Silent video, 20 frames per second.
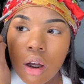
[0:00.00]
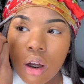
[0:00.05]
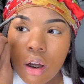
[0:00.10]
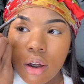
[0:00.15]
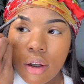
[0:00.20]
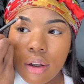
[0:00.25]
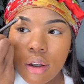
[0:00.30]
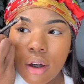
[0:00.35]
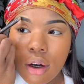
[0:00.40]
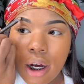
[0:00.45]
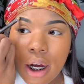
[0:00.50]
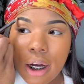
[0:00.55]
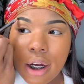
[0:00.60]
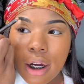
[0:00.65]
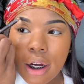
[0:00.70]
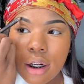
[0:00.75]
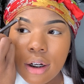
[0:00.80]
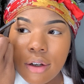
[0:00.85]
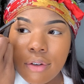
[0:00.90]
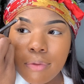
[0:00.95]
So I
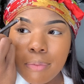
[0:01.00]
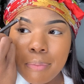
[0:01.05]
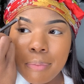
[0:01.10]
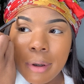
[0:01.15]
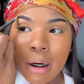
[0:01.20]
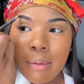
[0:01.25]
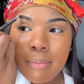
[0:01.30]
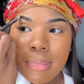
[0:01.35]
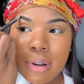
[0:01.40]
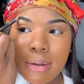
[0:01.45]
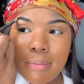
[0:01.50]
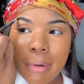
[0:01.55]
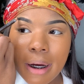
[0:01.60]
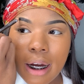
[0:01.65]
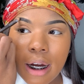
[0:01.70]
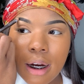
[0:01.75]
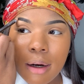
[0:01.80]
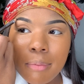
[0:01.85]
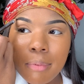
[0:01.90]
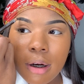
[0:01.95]
kind of bumped
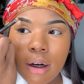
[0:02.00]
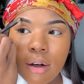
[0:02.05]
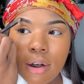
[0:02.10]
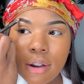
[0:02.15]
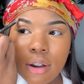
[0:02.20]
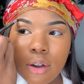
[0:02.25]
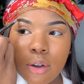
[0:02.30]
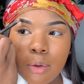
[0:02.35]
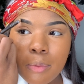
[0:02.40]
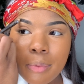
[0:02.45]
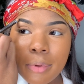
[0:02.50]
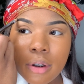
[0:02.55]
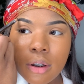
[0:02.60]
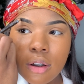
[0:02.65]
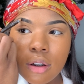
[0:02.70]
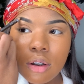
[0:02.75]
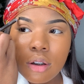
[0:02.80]
my eyebrow a little bit.